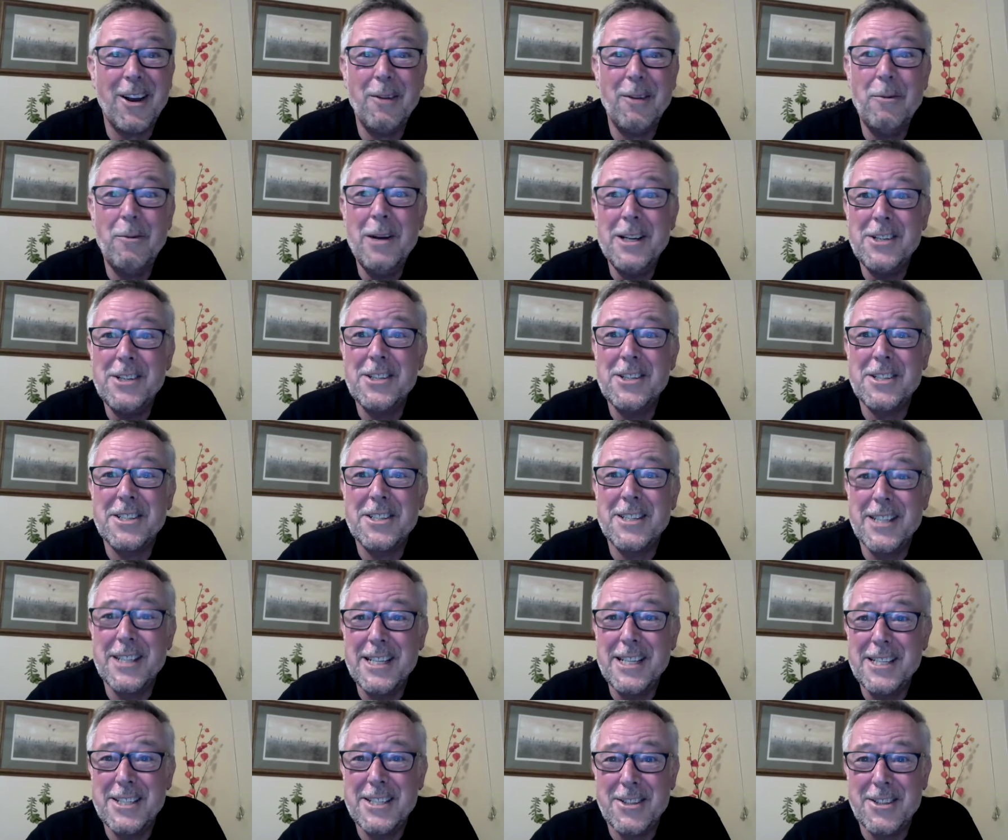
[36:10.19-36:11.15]
We're just
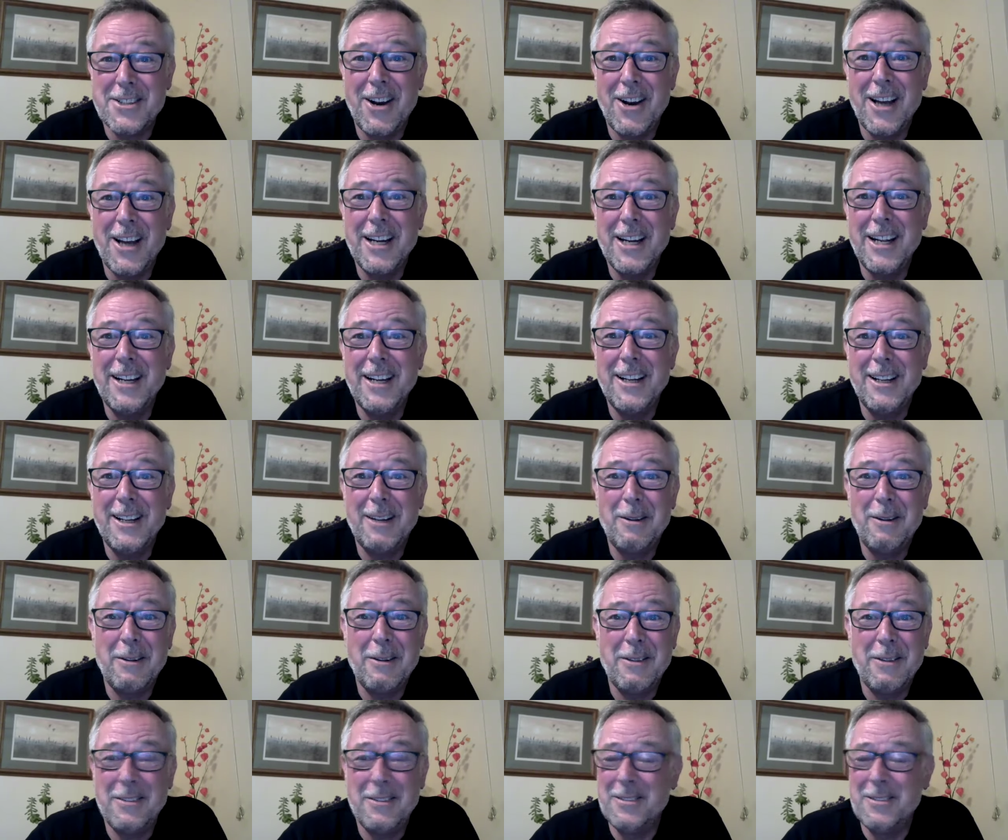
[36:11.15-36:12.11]
these tiny
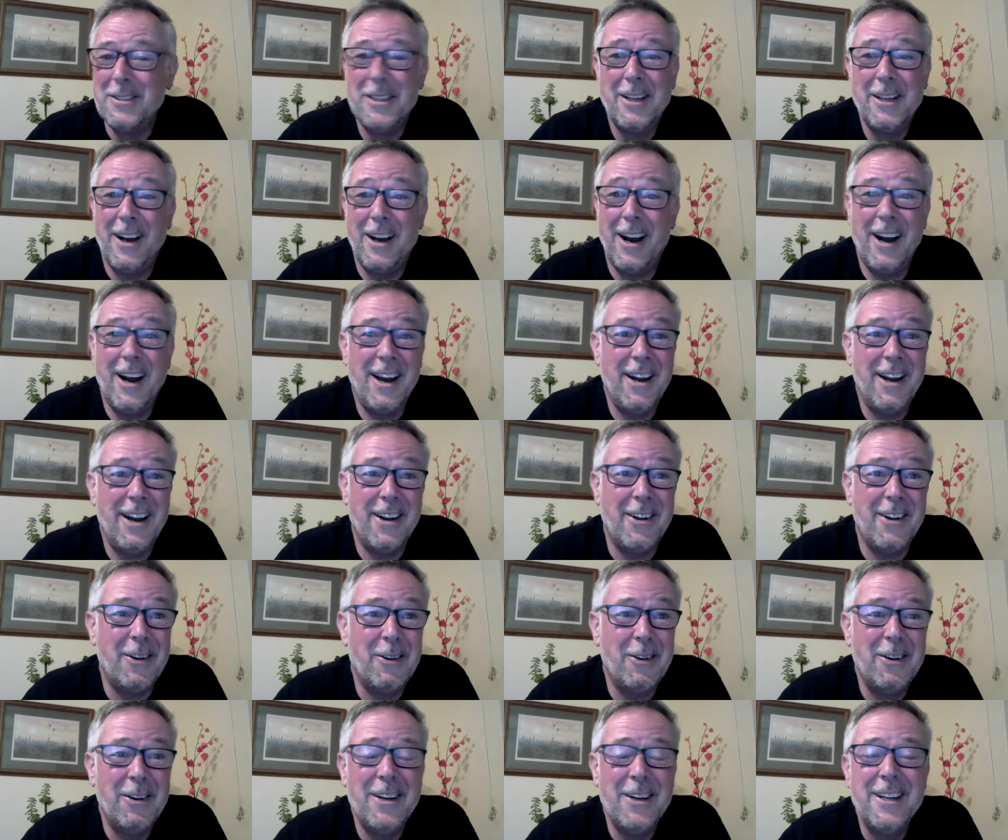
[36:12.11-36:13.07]
little, I don't
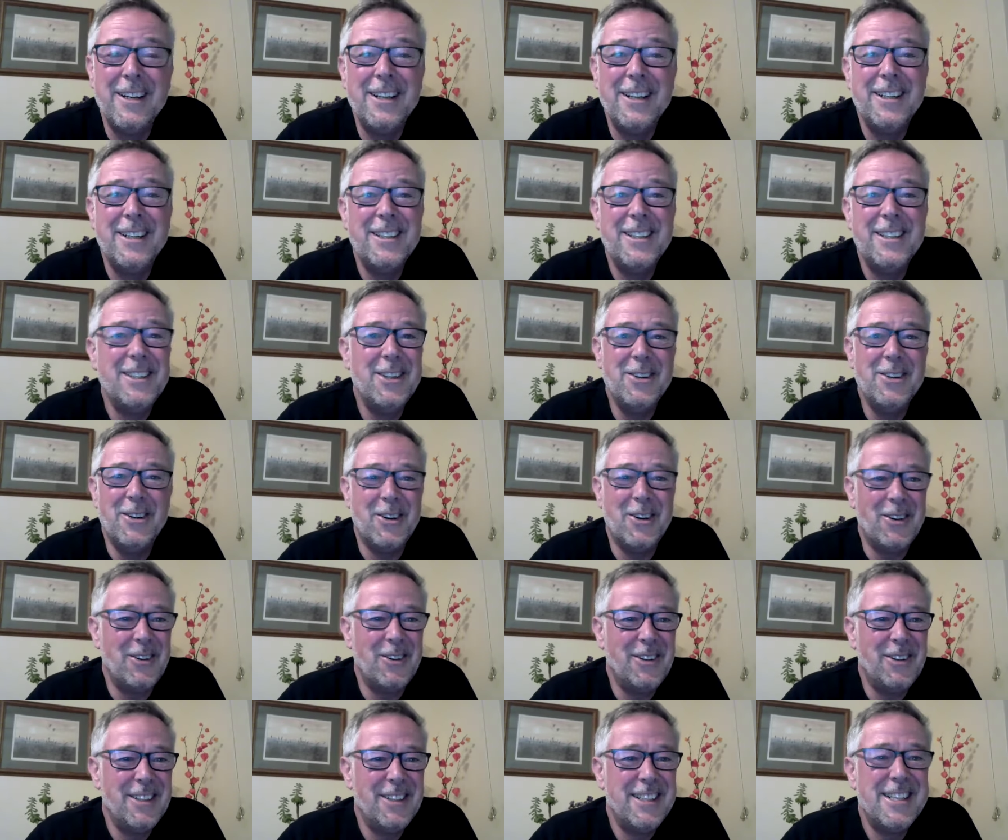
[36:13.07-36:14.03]
know, you
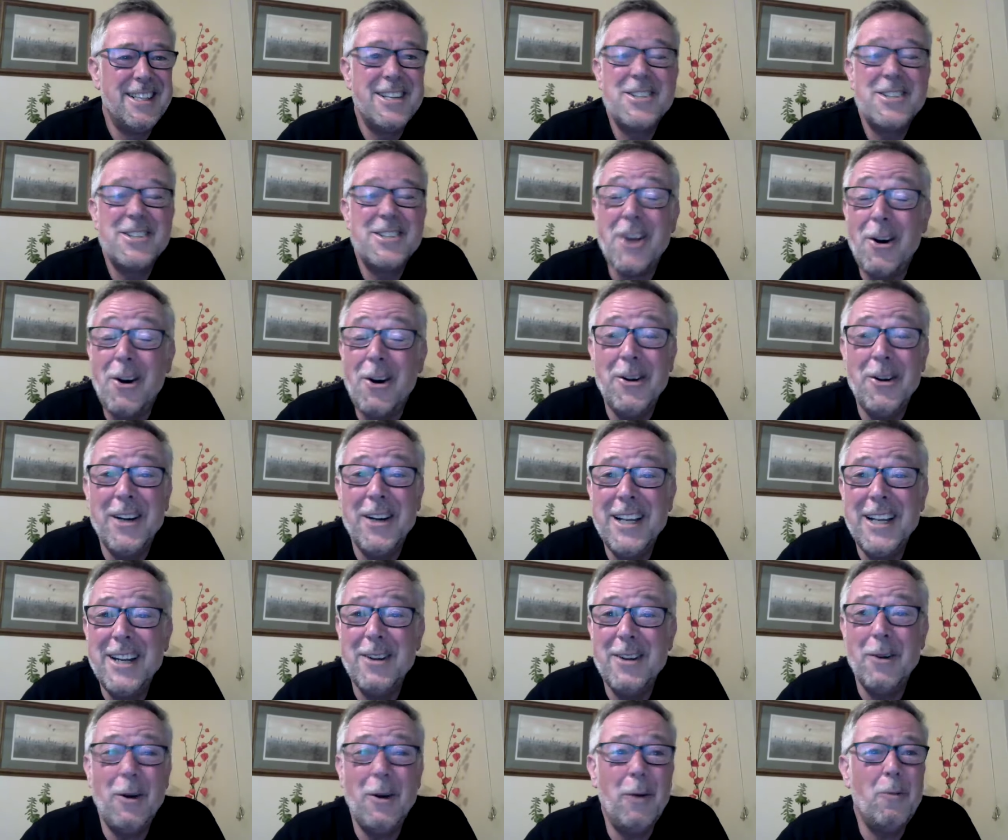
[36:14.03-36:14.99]
know,
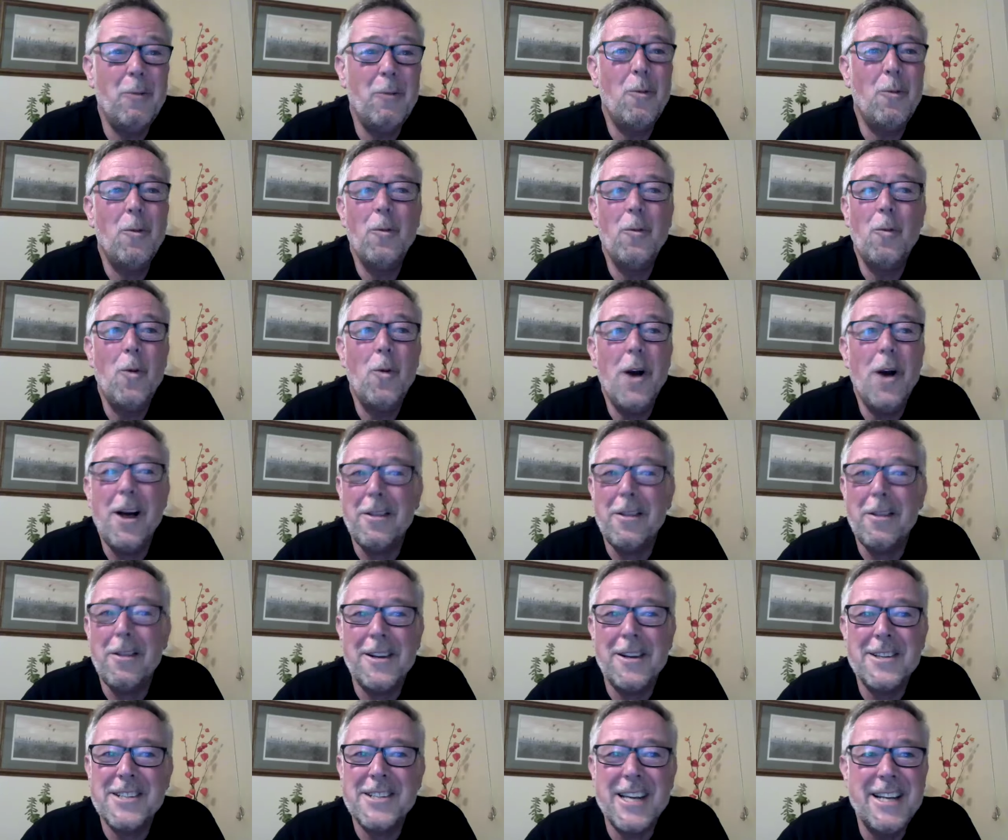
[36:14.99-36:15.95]
totally
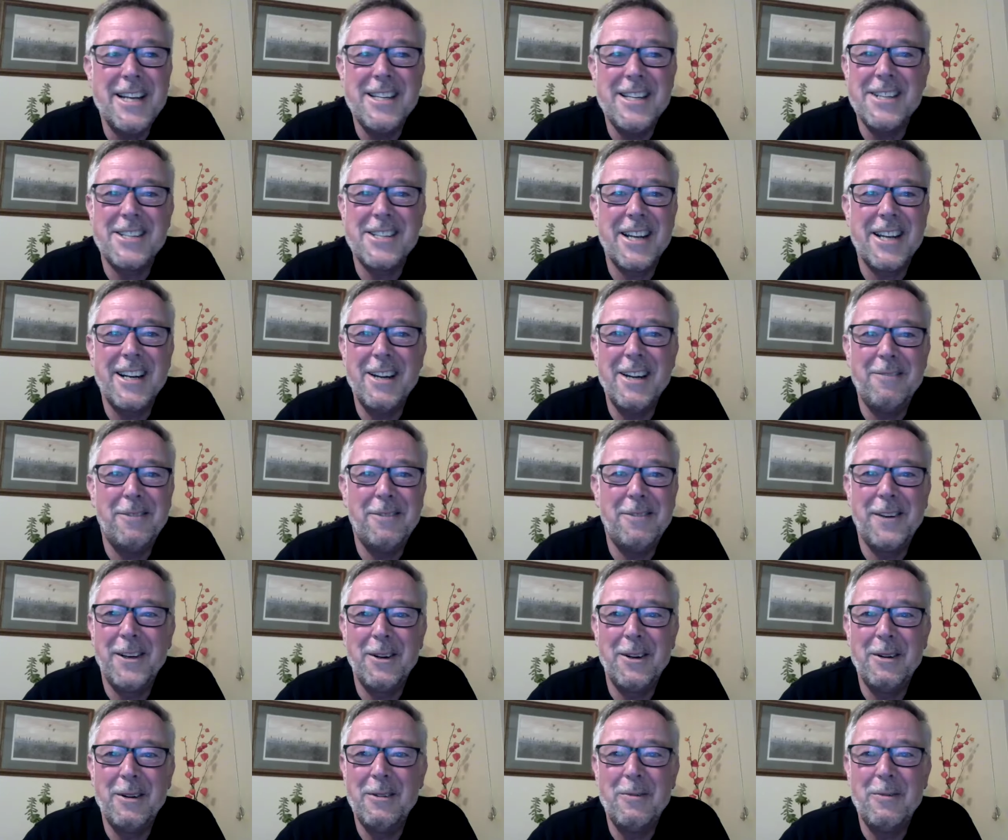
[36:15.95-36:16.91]
worthless,
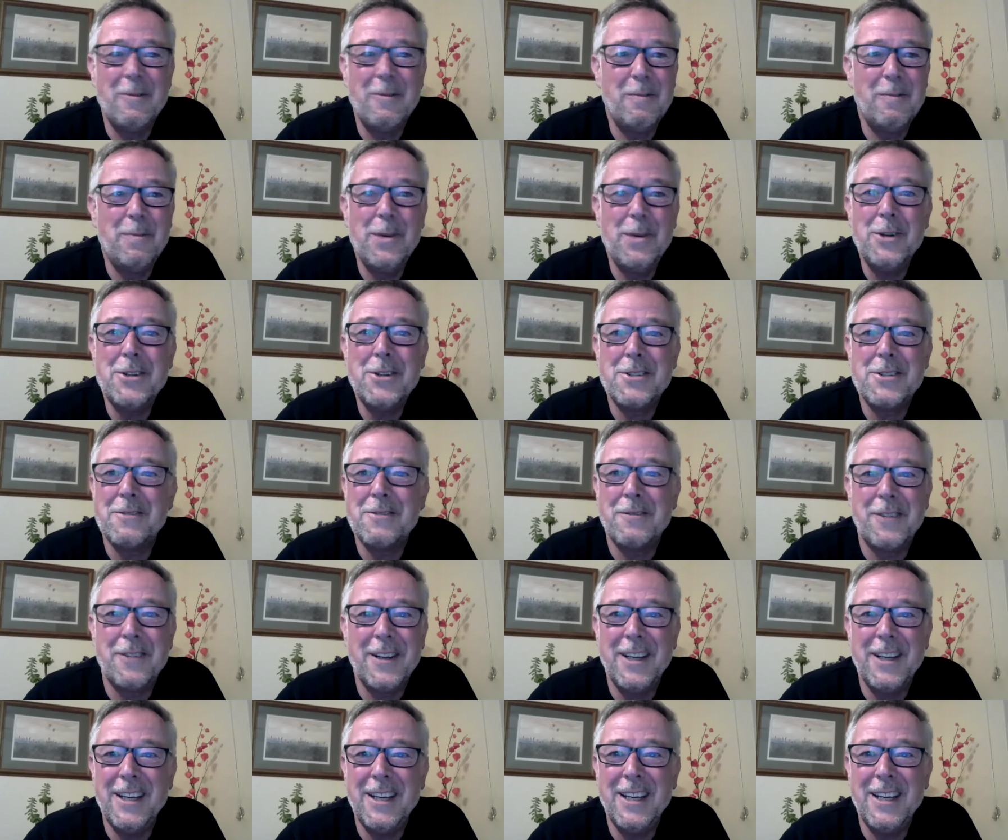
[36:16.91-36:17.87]
insignificant,
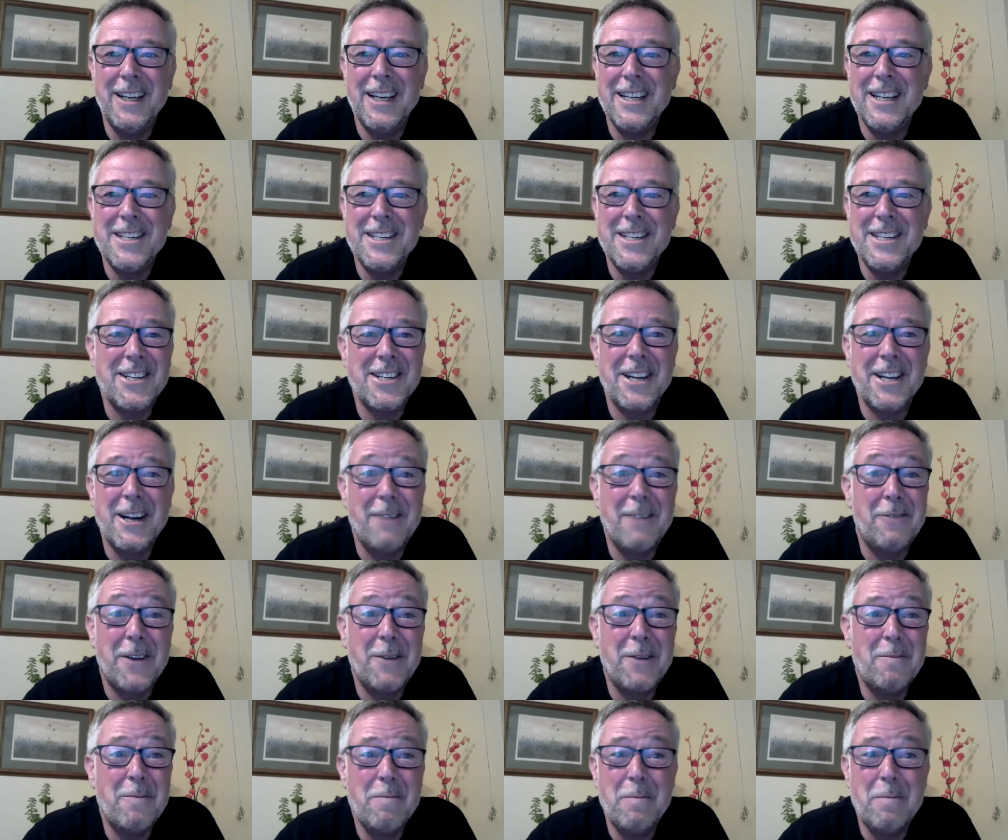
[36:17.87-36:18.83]
beautifully
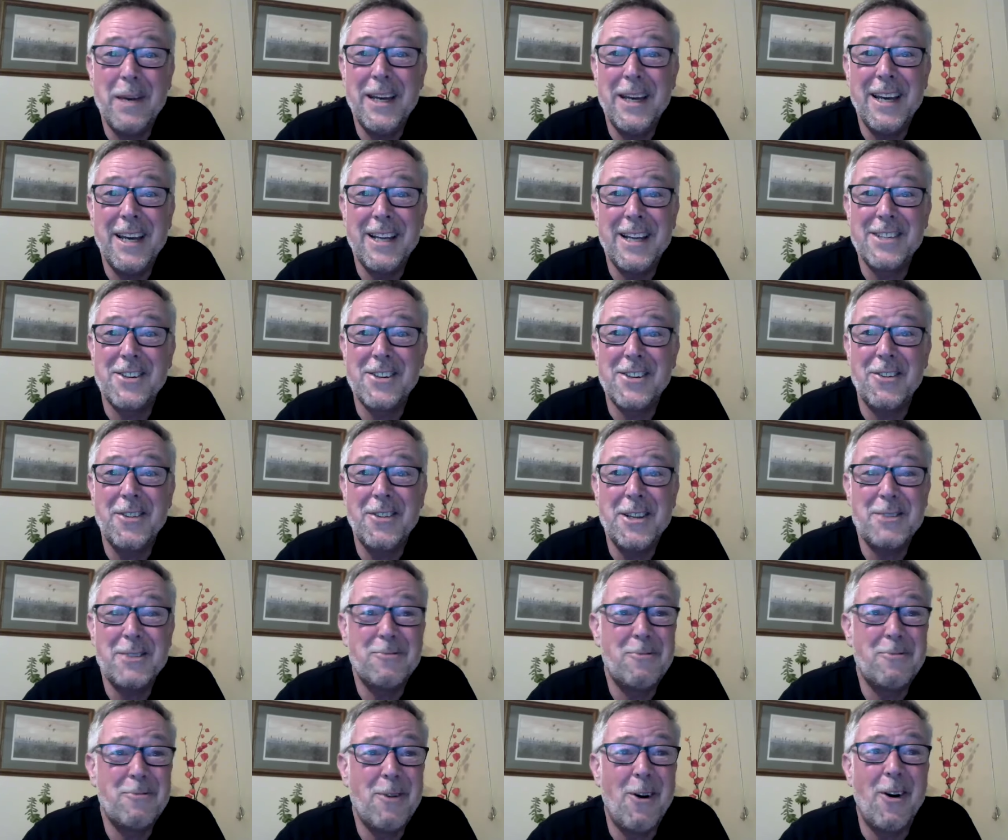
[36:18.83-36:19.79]
insignificant beings on
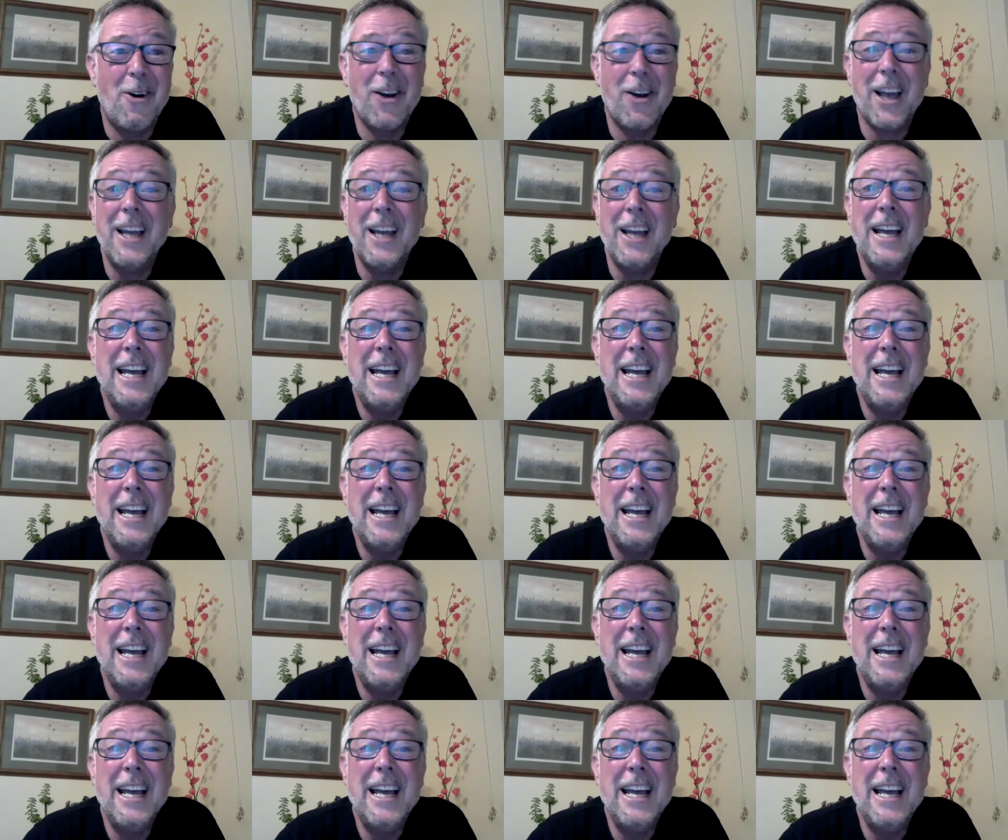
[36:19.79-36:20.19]
this rock